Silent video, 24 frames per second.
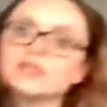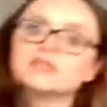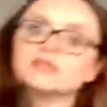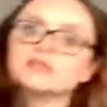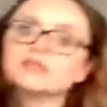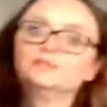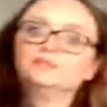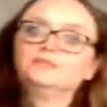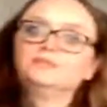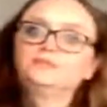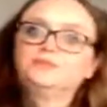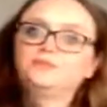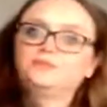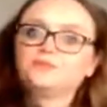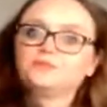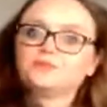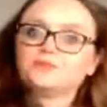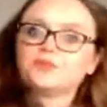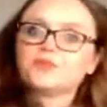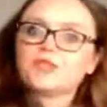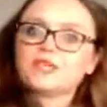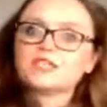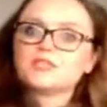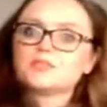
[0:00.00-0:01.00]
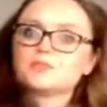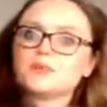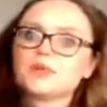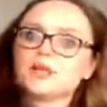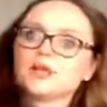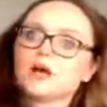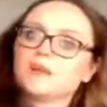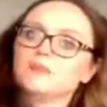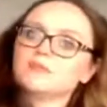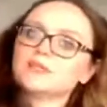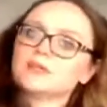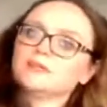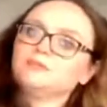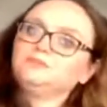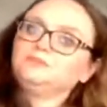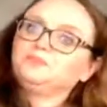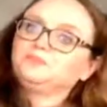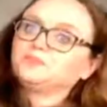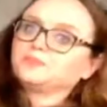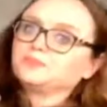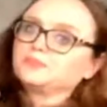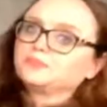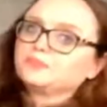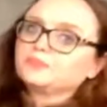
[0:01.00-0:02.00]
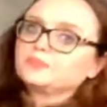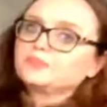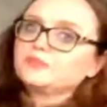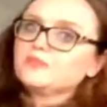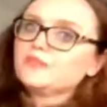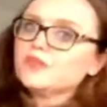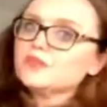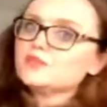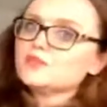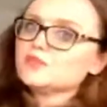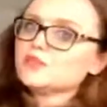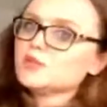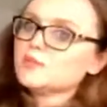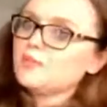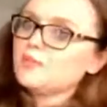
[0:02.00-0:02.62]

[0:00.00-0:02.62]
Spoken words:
So this is what it comes in. So it's the